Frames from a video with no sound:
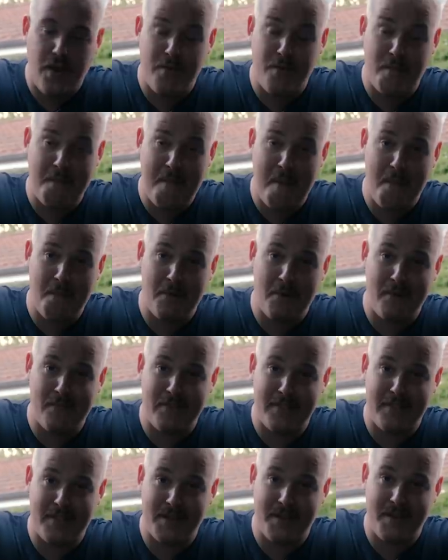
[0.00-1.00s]
and remember
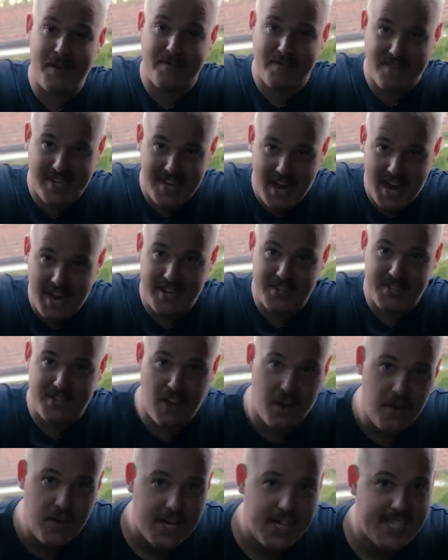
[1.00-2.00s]
everything we've done.
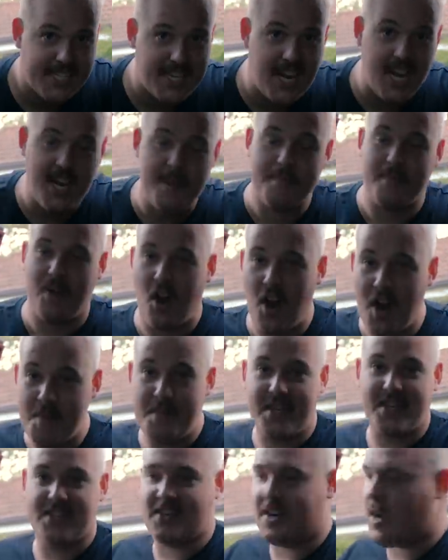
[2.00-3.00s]
So starting behind
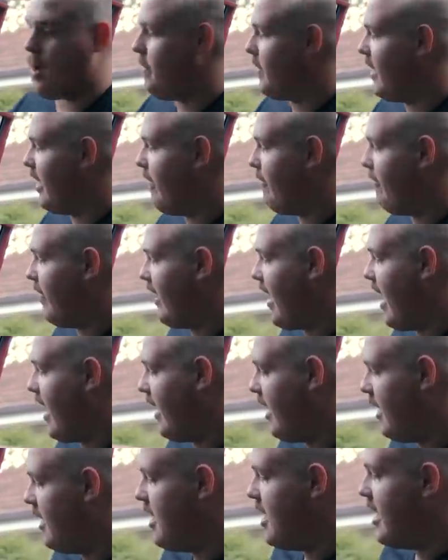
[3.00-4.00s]
me, because I know I'm gonna forget
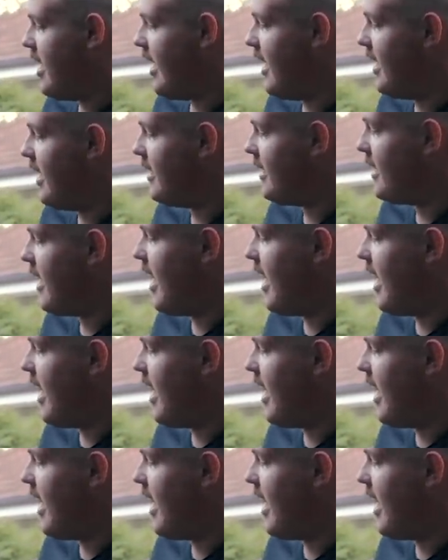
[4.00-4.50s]
it, is